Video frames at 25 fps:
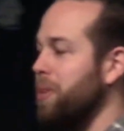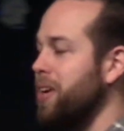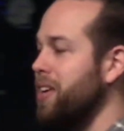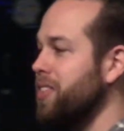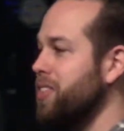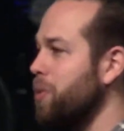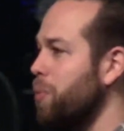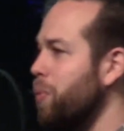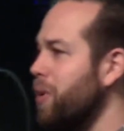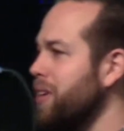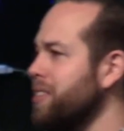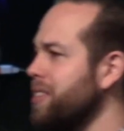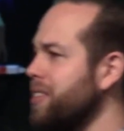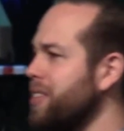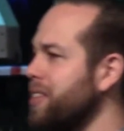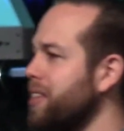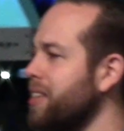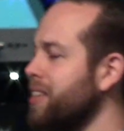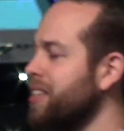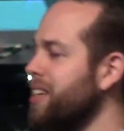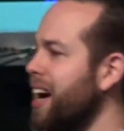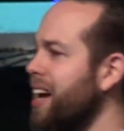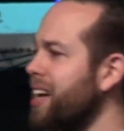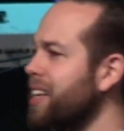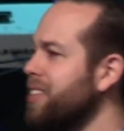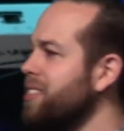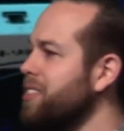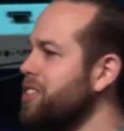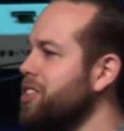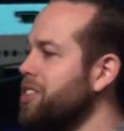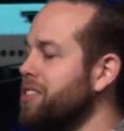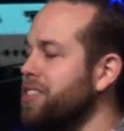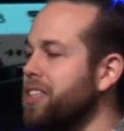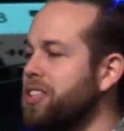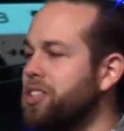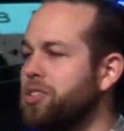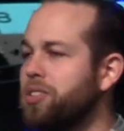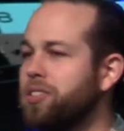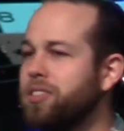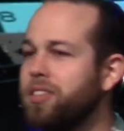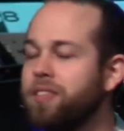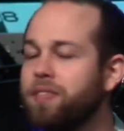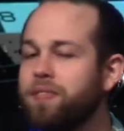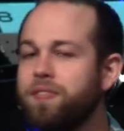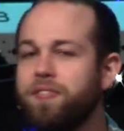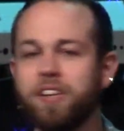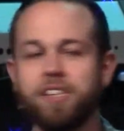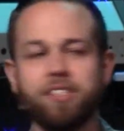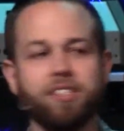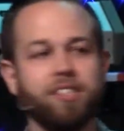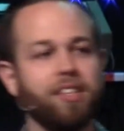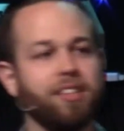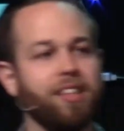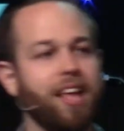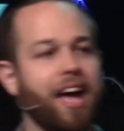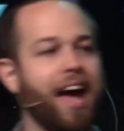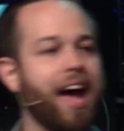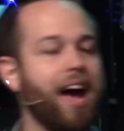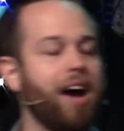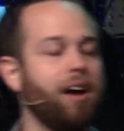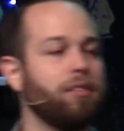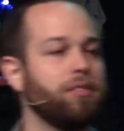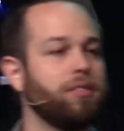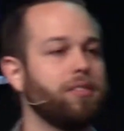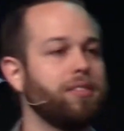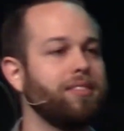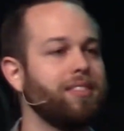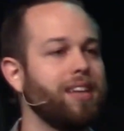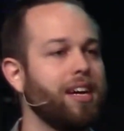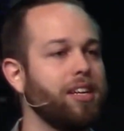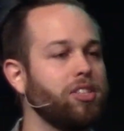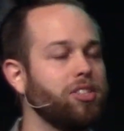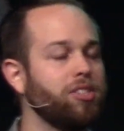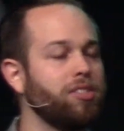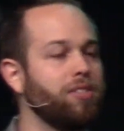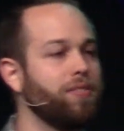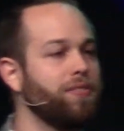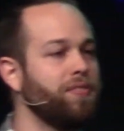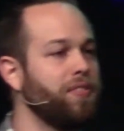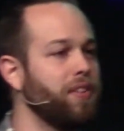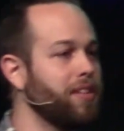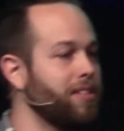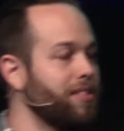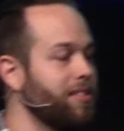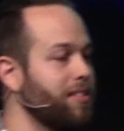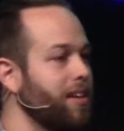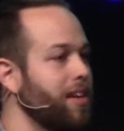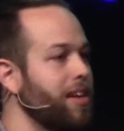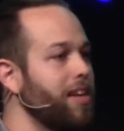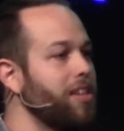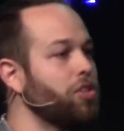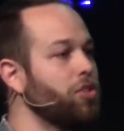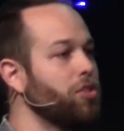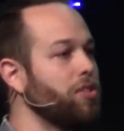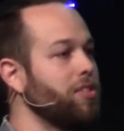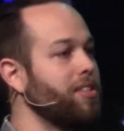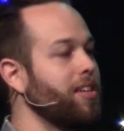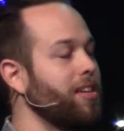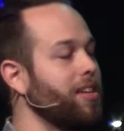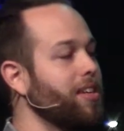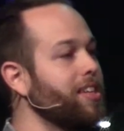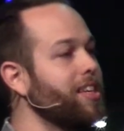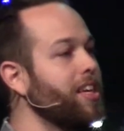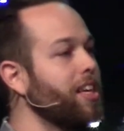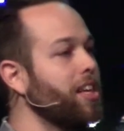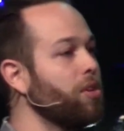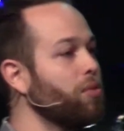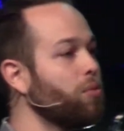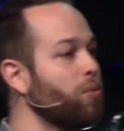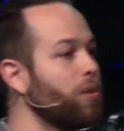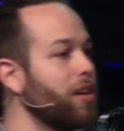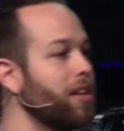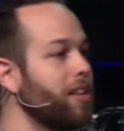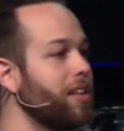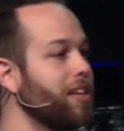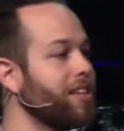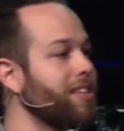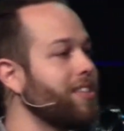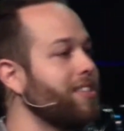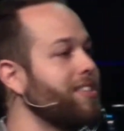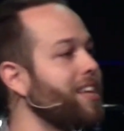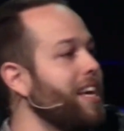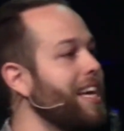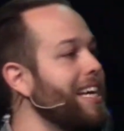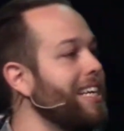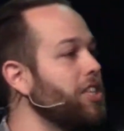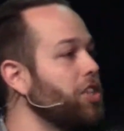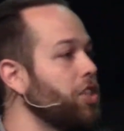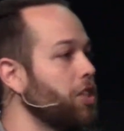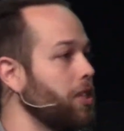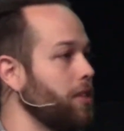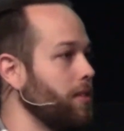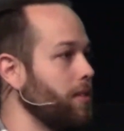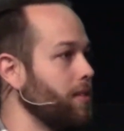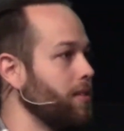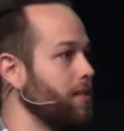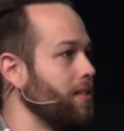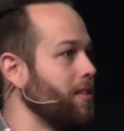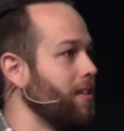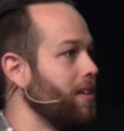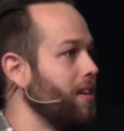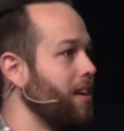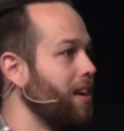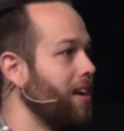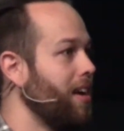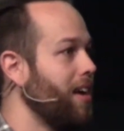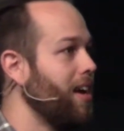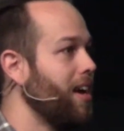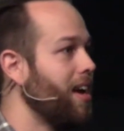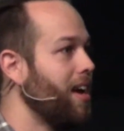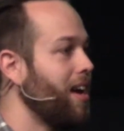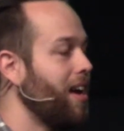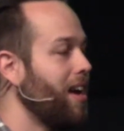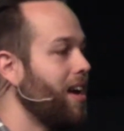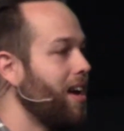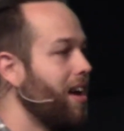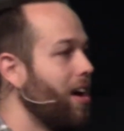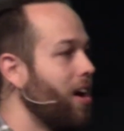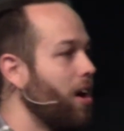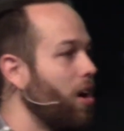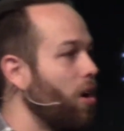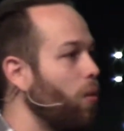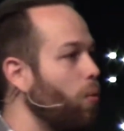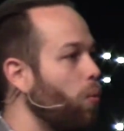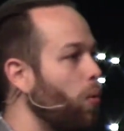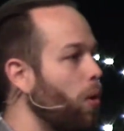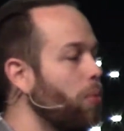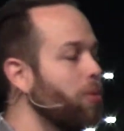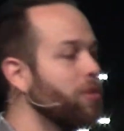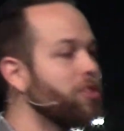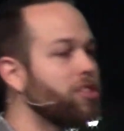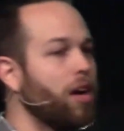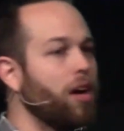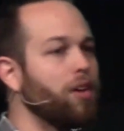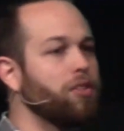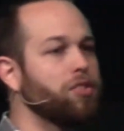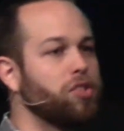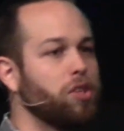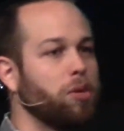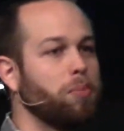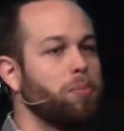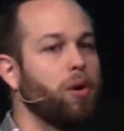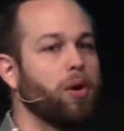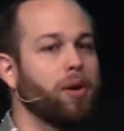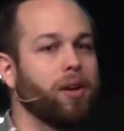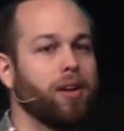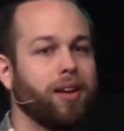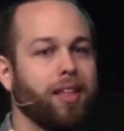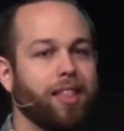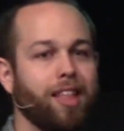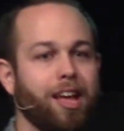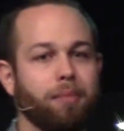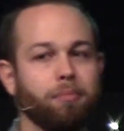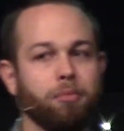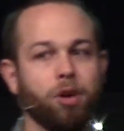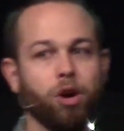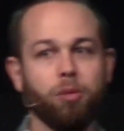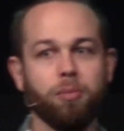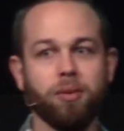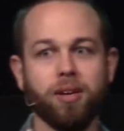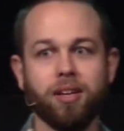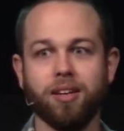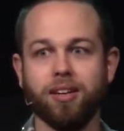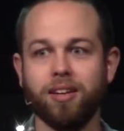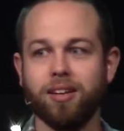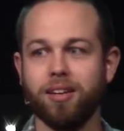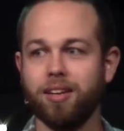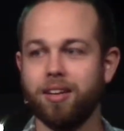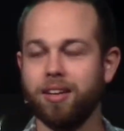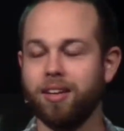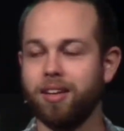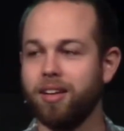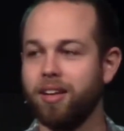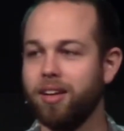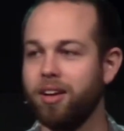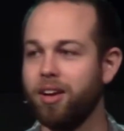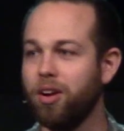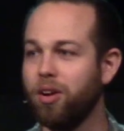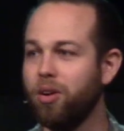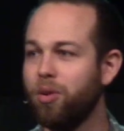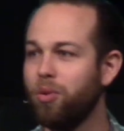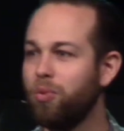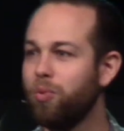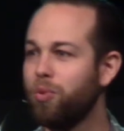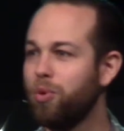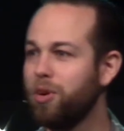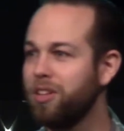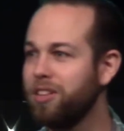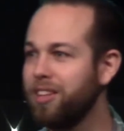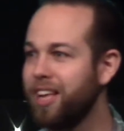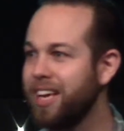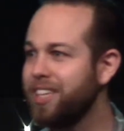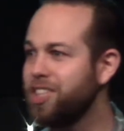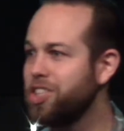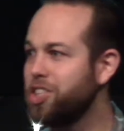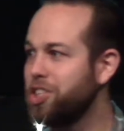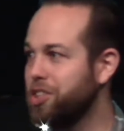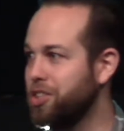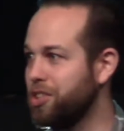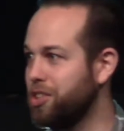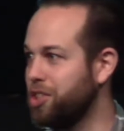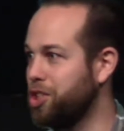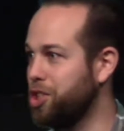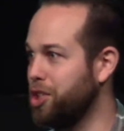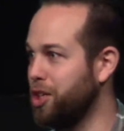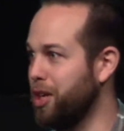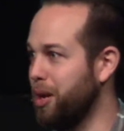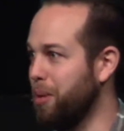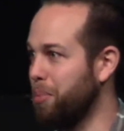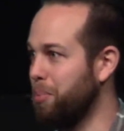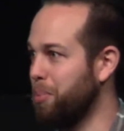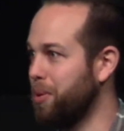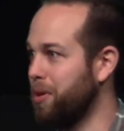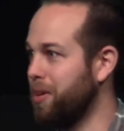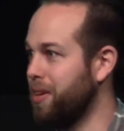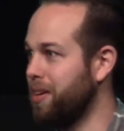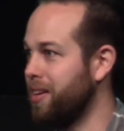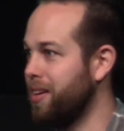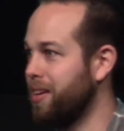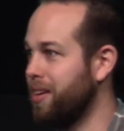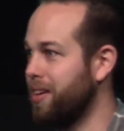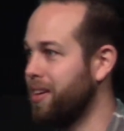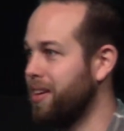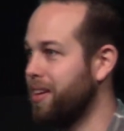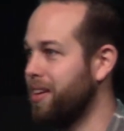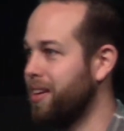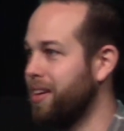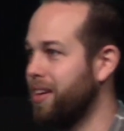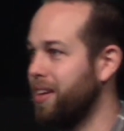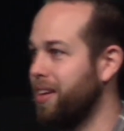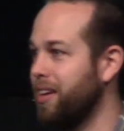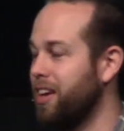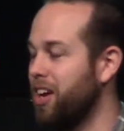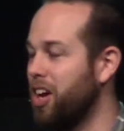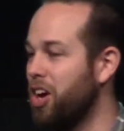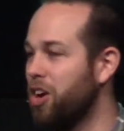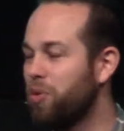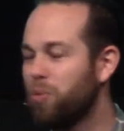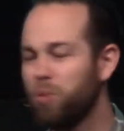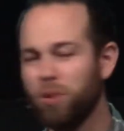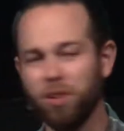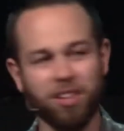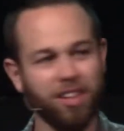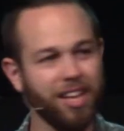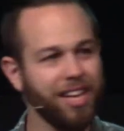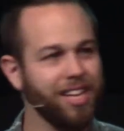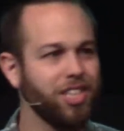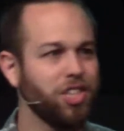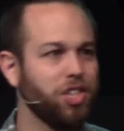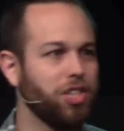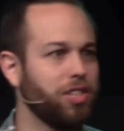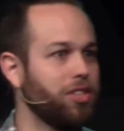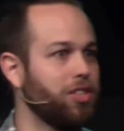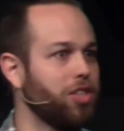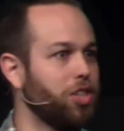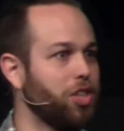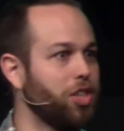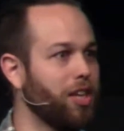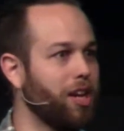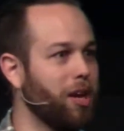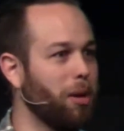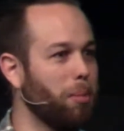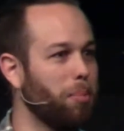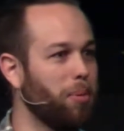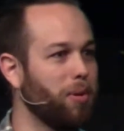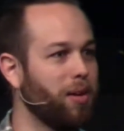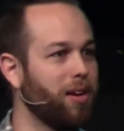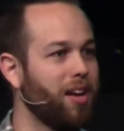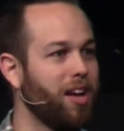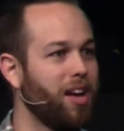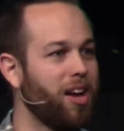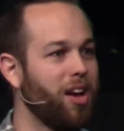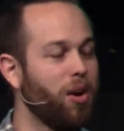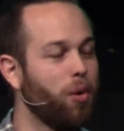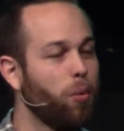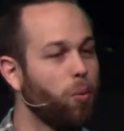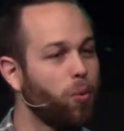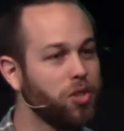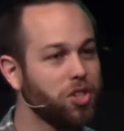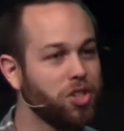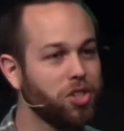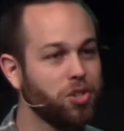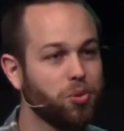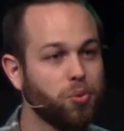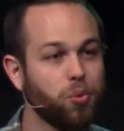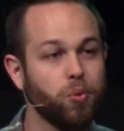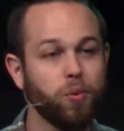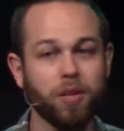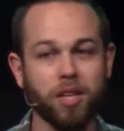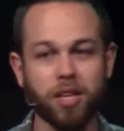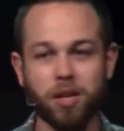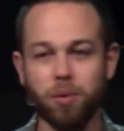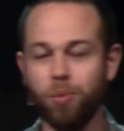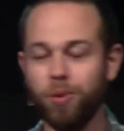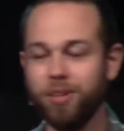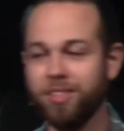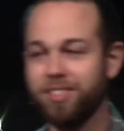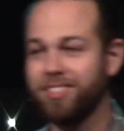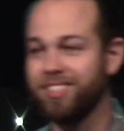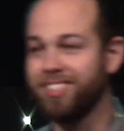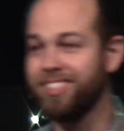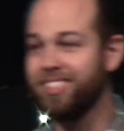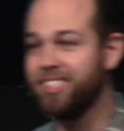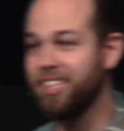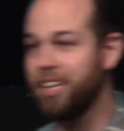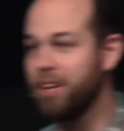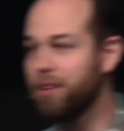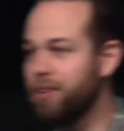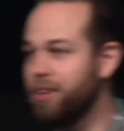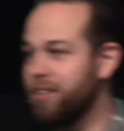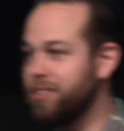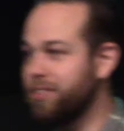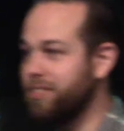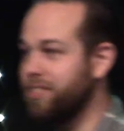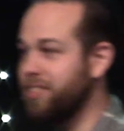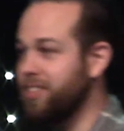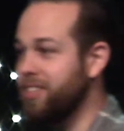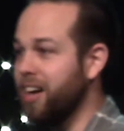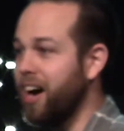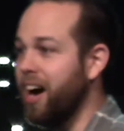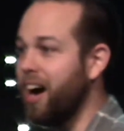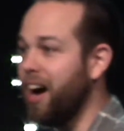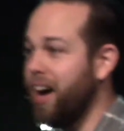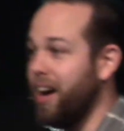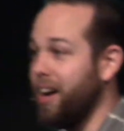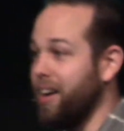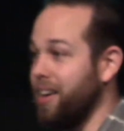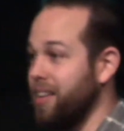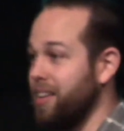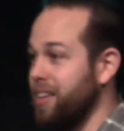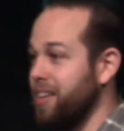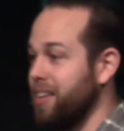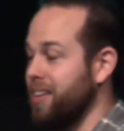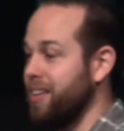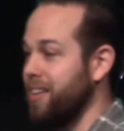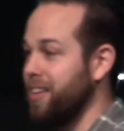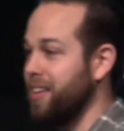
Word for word: Because it wasn't, God isn't just interested in fixing the house. He's not just interested in getting rid of the contagion. What was also broken in that moment? Relationship. Relationship, which is really what's dearest to God.